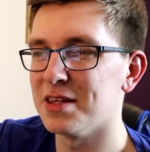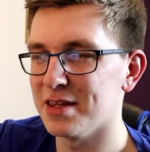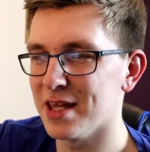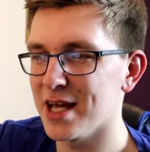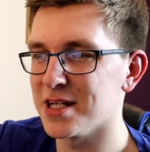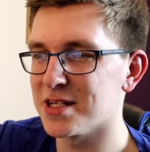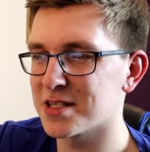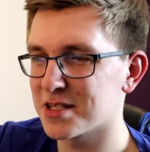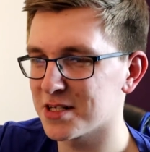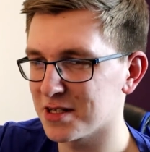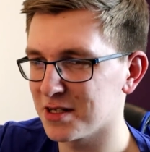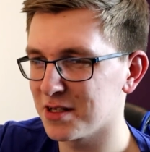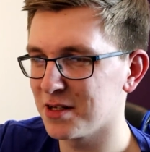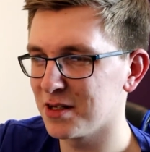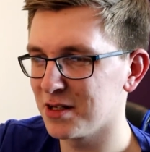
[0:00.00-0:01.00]
Nice.
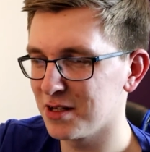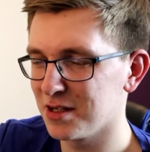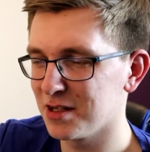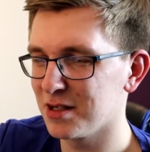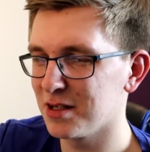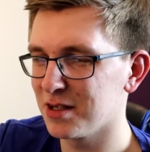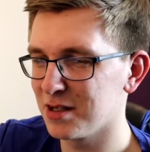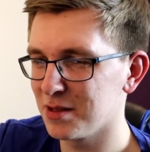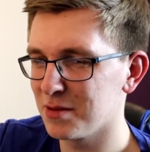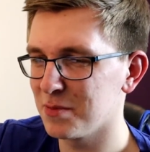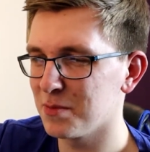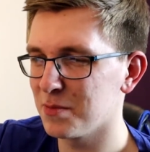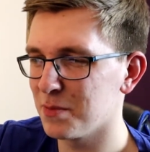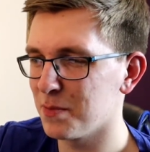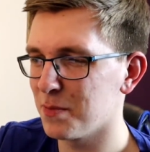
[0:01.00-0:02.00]

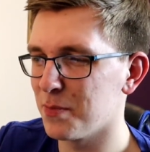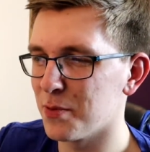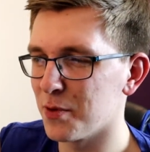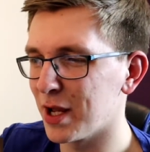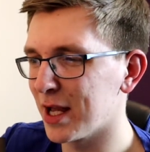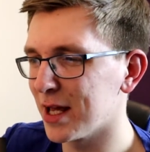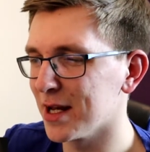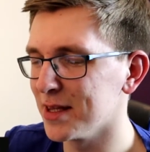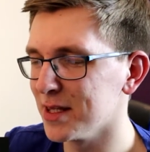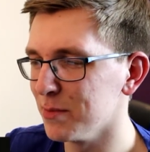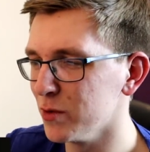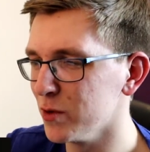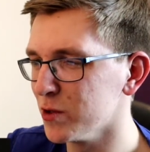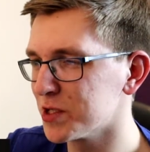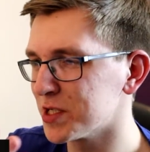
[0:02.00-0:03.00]
Bringing in the
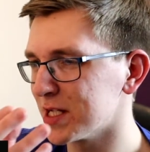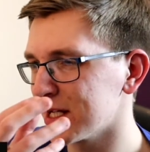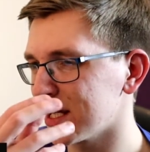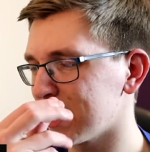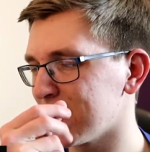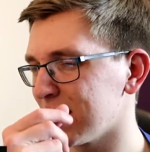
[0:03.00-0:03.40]
music.